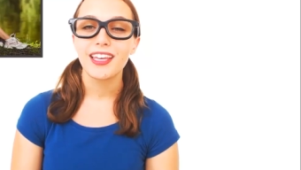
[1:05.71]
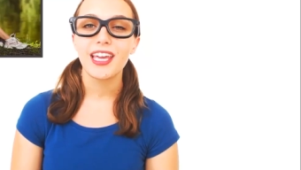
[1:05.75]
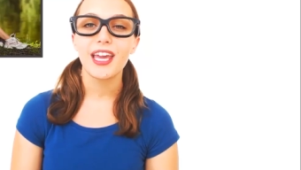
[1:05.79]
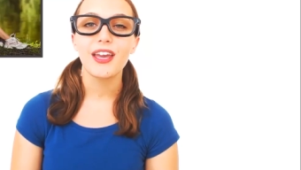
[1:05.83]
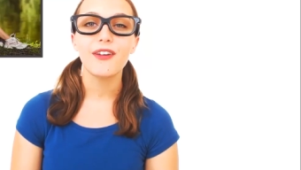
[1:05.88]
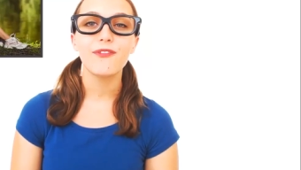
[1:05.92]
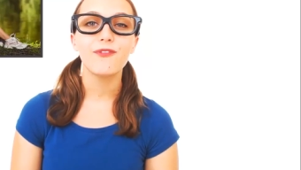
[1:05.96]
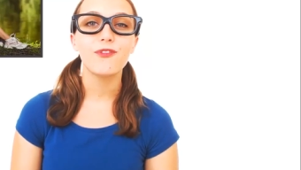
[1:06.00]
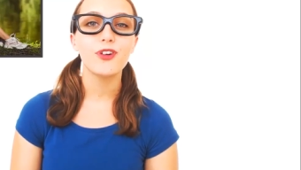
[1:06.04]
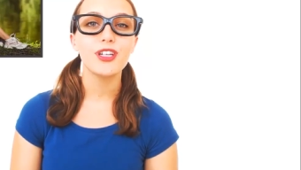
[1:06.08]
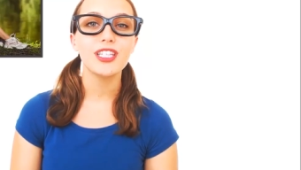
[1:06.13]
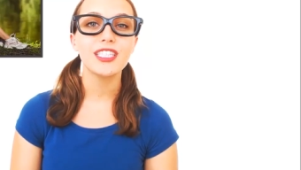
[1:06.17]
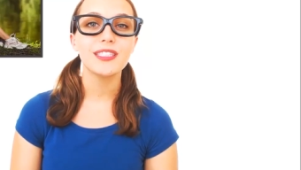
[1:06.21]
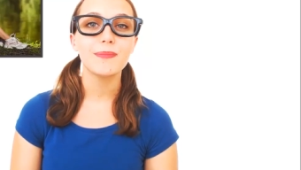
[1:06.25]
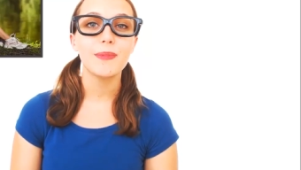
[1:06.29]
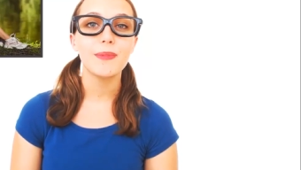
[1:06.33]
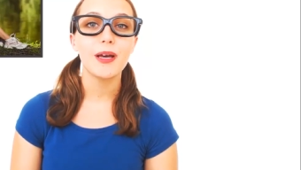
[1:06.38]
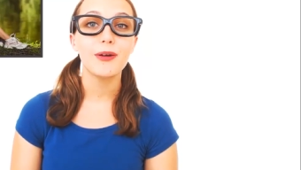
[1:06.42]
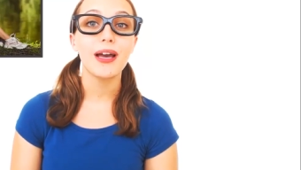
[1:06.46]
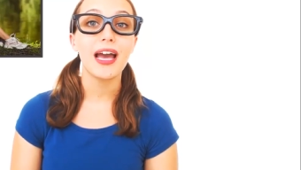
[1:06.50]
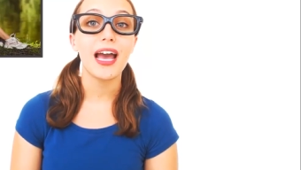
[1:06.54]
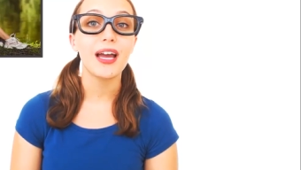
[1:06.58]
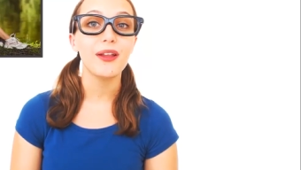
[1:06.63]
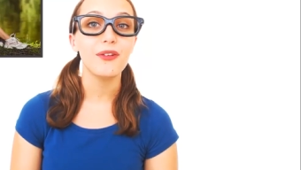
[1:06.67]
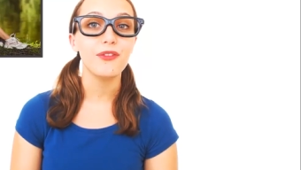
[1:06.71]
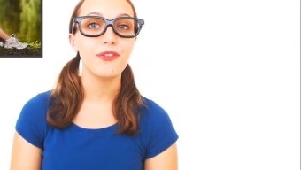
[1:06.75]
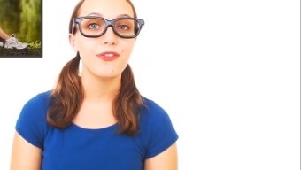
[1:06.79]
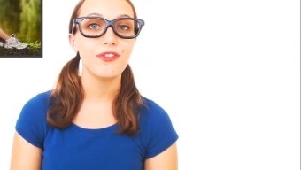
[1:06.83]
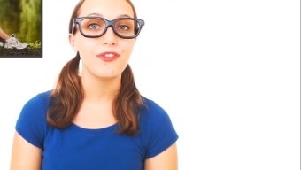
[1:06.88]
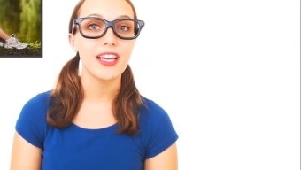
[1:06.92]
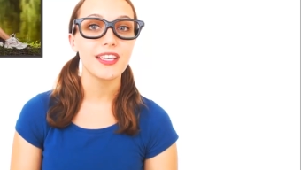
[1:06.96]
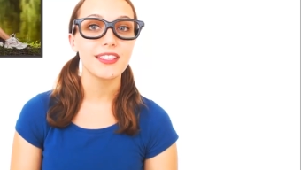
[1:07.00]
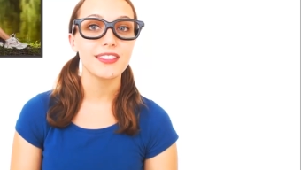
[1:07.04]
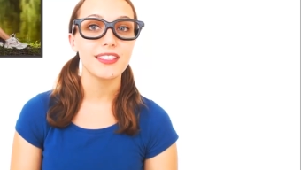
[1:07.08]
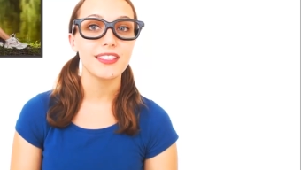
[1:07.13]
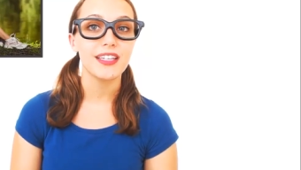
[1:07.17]
get voicemail and
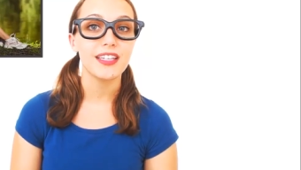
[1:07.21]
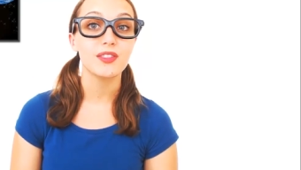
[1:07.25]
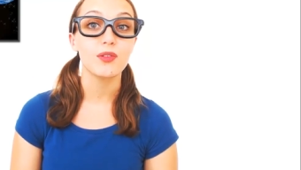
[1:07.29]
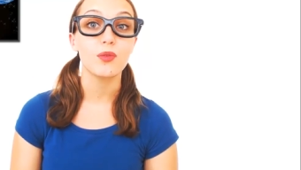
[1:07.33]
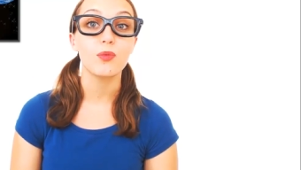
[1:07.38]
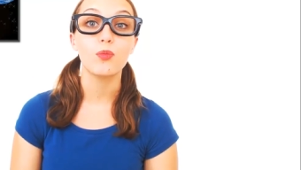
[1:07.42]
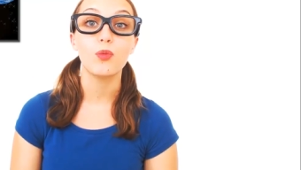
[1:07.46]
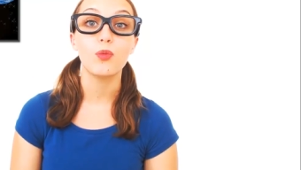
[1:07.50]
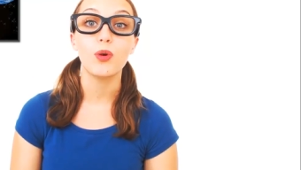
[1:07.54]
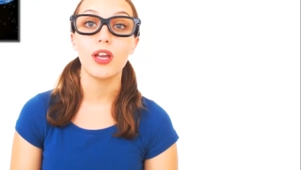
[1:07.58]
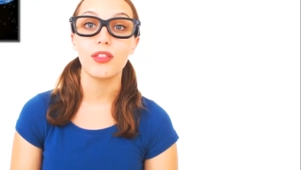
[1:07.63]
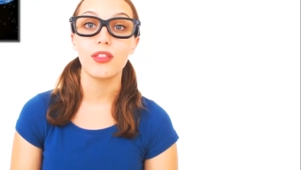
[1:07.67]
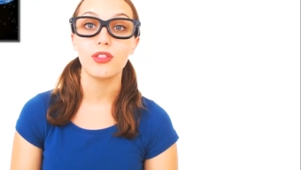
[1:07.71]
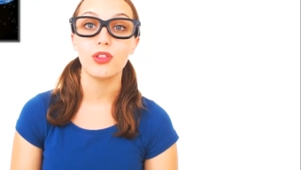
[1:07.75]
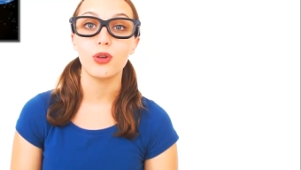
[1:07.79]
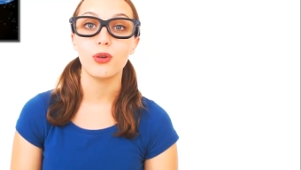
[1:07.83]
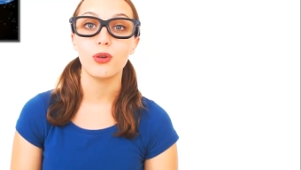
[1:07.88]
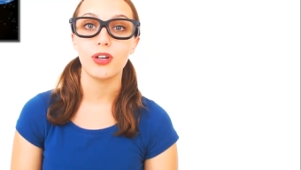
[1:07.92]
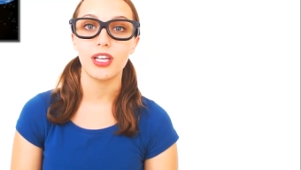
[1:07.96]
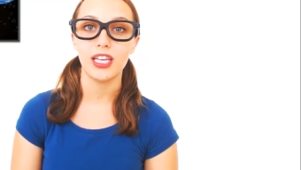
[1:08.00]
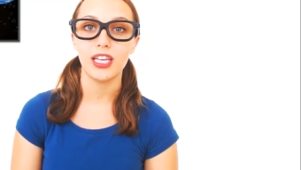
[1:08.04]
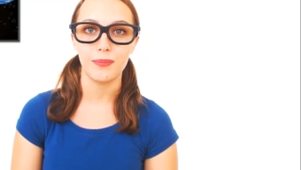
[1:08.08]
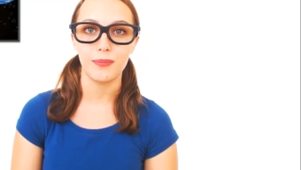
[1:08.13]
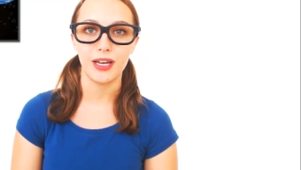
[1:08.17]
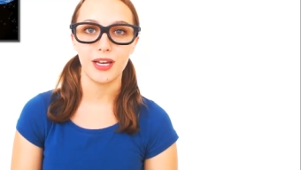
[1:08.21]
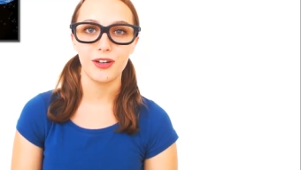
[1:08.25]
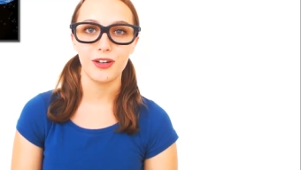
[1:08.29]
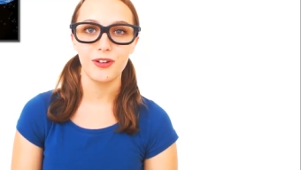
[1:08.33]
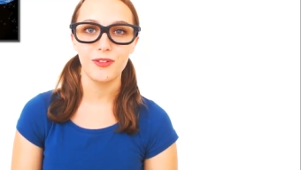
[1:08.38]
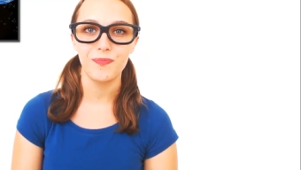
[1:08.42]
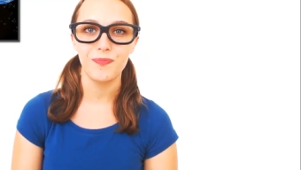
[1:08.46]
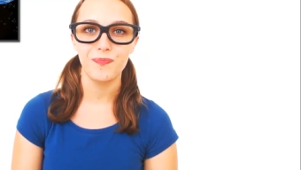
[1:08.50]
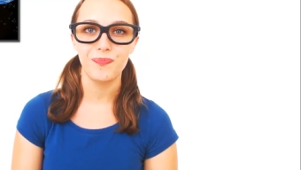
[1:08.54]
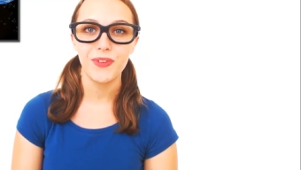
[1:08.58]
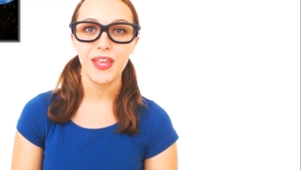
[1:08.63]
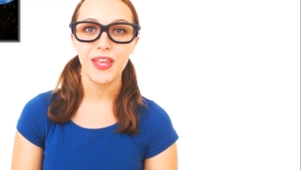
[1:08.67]
faxes with your
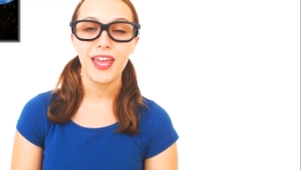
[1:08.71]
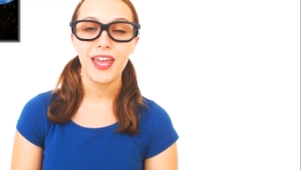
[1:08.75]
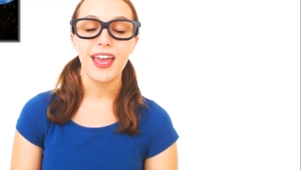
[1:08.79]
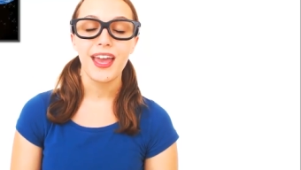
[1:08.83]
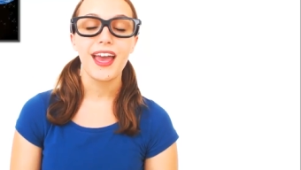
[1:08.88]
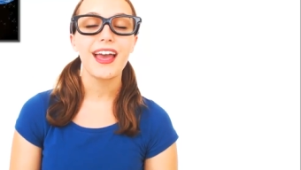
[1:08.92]
email,